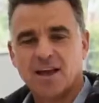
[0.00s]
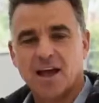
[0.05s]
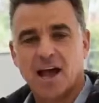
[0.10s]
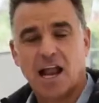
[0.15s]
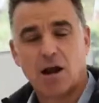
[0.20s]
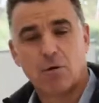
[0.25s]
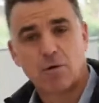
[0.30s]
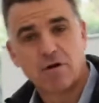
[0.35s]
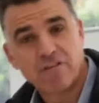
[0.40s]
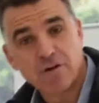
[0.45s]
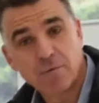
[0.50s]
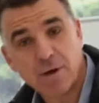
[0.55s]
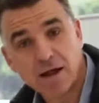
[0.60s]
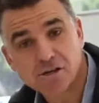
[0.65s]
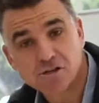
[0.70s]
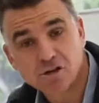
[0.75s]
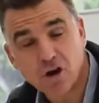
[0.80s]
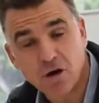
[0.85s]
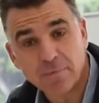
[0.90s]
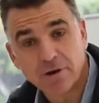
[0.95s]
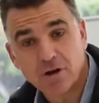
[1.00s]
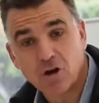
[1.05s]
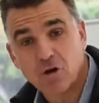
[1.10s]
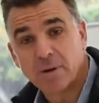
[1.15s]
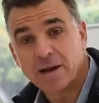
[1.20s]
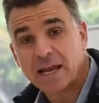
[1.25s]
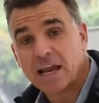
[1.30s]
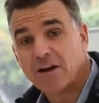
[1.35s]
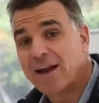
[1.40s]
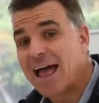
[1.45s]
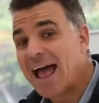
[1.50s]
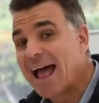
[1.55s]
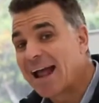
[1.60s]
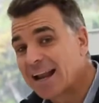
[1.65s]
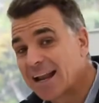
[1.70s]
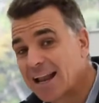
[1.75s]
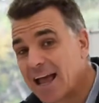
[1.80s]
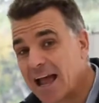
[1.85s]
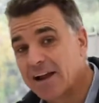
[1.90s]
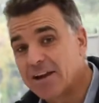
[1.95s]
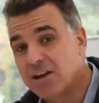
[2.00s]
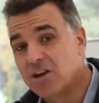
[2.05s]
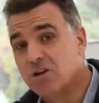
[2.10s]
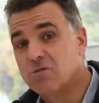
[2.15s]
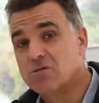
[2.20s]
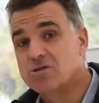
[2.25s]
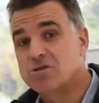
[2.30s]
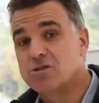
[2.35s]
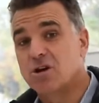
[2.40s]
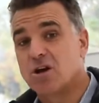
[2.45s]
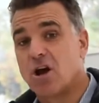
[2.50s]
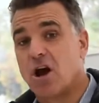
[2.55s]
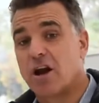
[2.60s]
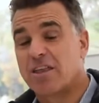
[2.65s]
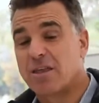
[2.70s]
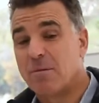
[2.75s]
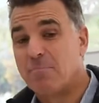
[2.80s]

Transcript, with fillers: Hello everyone, Tom Gilbert here at Adelaide Hills Toyota,